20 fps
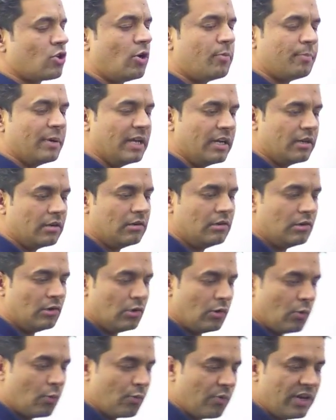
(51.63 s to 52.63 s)
topic
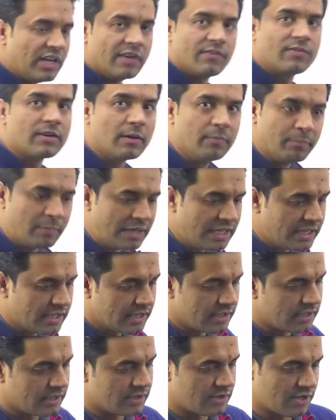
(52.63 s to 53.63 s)
we have
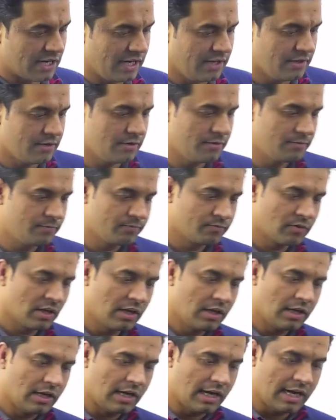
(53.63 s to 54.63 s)
completed it, right?
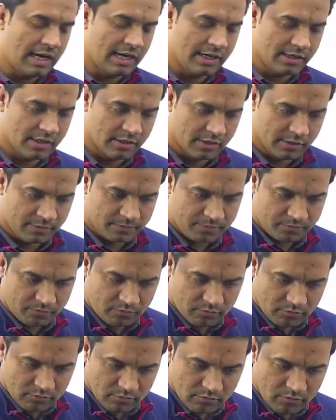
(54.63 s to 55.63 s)
And
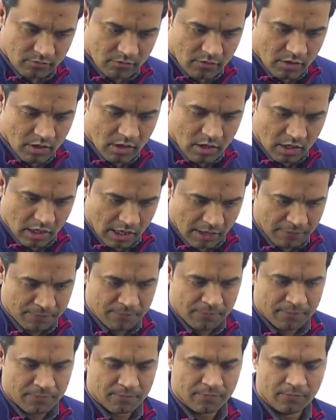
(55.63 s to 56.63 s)

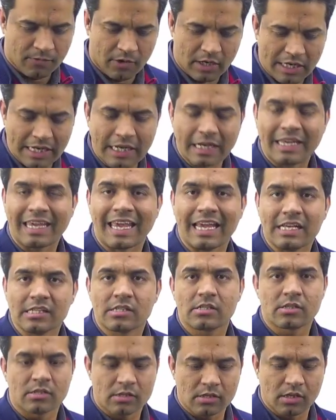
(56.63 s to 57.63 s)
if in
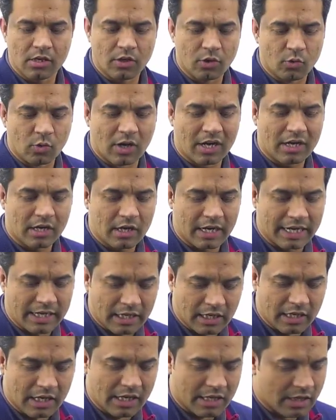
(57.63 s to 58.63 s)
case you are
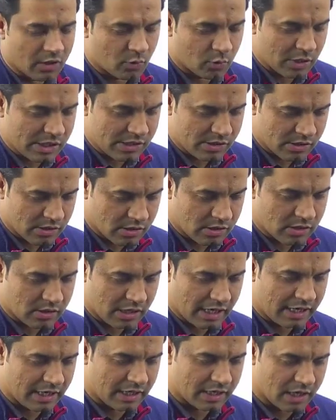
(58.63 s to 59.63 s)
getting any
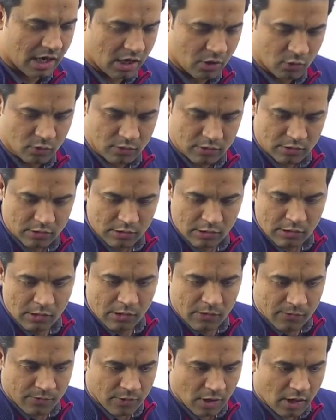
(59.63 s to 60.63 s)
questions, any doubt
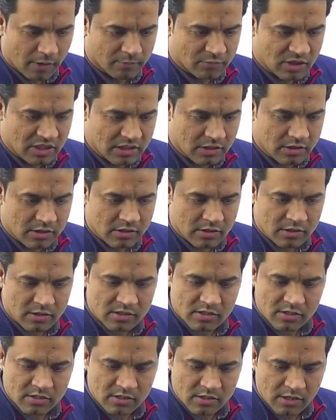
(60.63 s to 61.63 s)
from
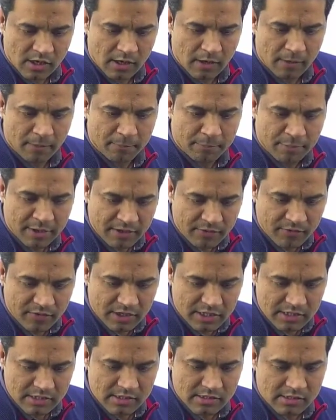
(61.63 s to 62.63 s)
this
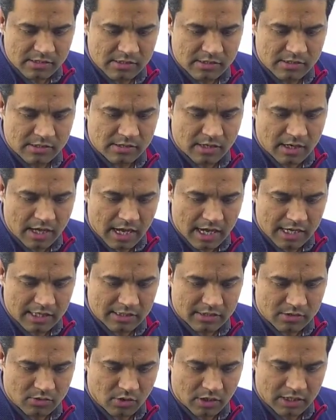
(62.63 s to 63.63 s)
previous
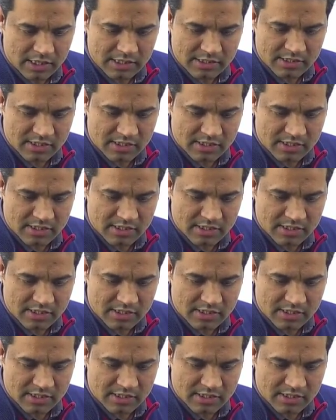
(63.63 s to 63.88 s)
class called